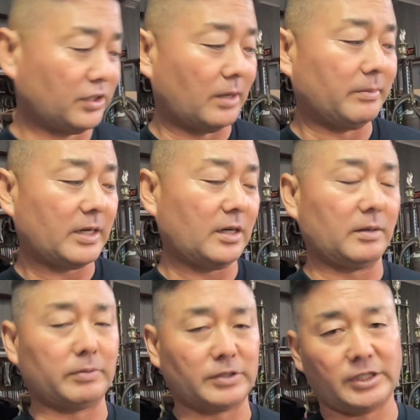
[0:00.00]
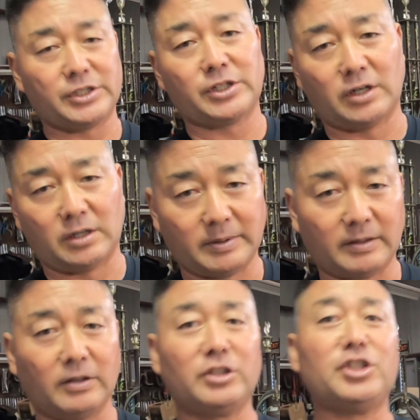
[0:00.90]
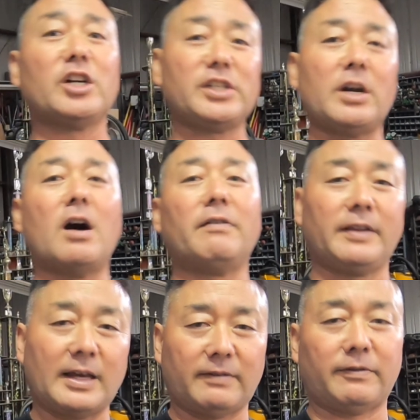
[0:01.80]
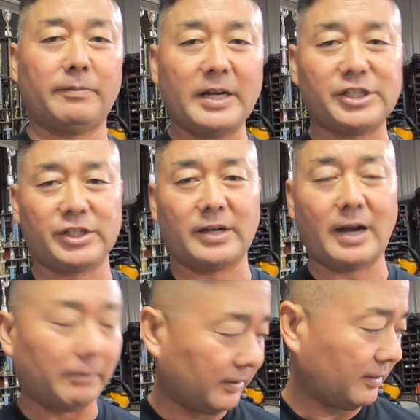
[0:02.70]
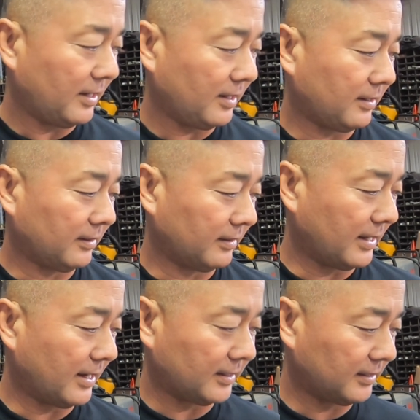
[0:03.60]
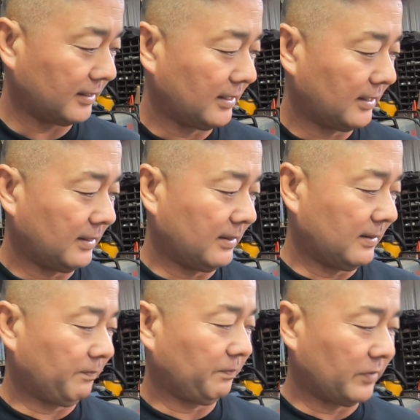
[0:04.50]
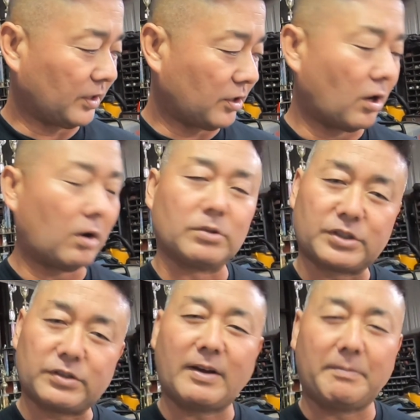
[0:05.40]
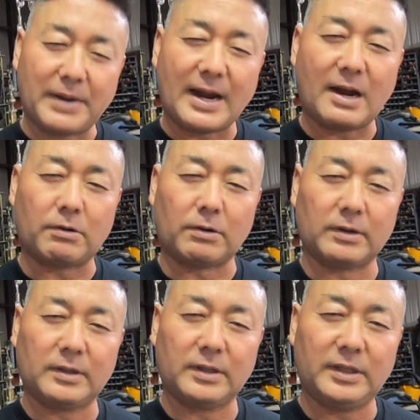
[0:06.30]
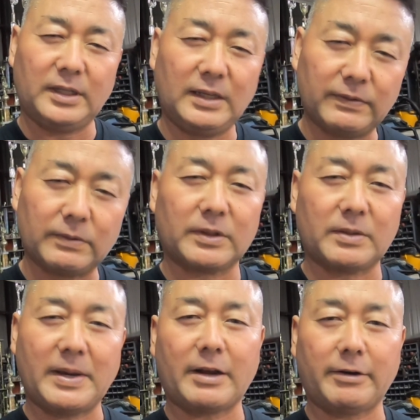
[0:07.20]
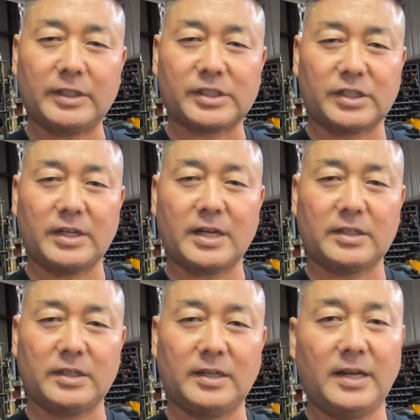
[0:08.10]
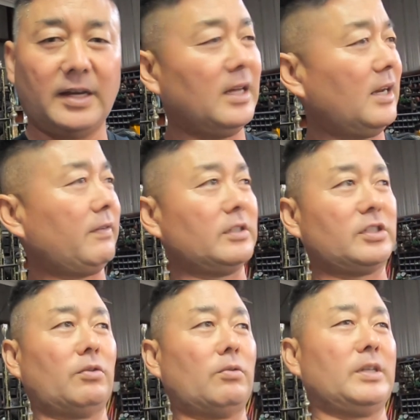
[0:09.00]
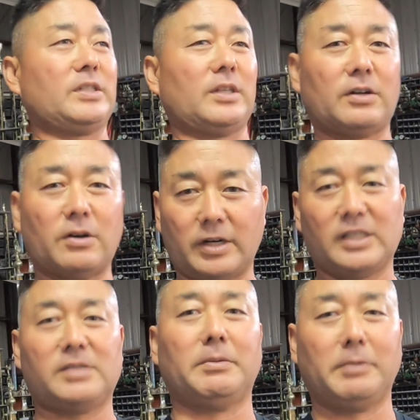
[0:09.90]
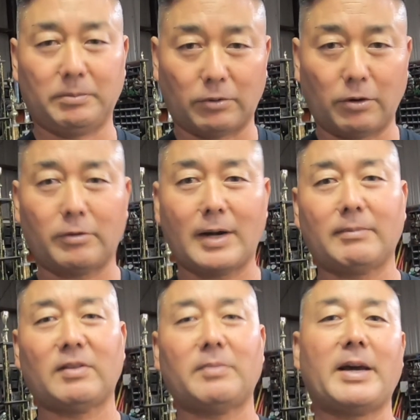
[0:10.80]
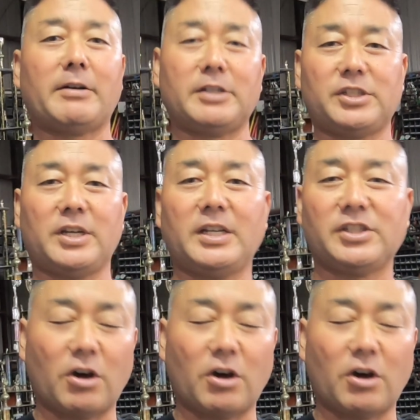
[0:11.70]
So I'm not 100% sure, but judging off of that information, I would think that the car will still have power even with the battery disconnected. And I've heard stories that the car needs to be reprogrammed if the battery's changed.